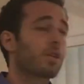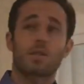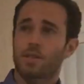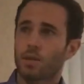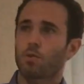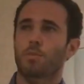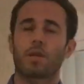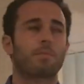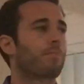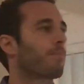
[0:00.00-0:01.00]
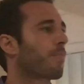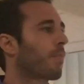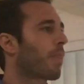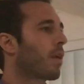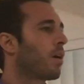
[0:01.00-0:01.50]
She said to me.
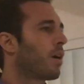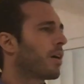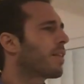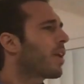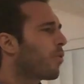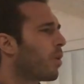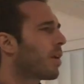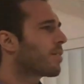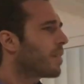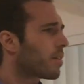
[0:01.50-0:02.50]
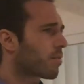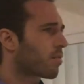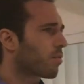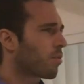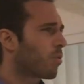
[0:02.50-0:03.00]
And then I realized,
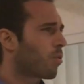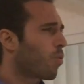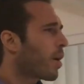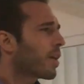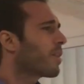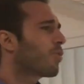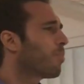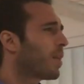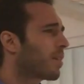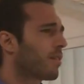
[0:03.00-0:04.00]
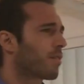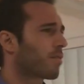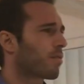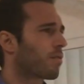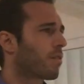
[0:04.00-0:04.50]
yes, why I need to be like
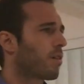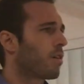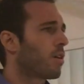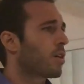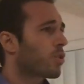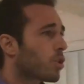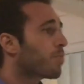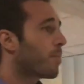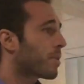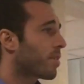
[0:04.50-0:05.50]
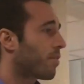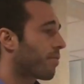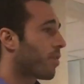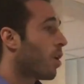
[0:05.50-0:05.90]
this. Just be myself.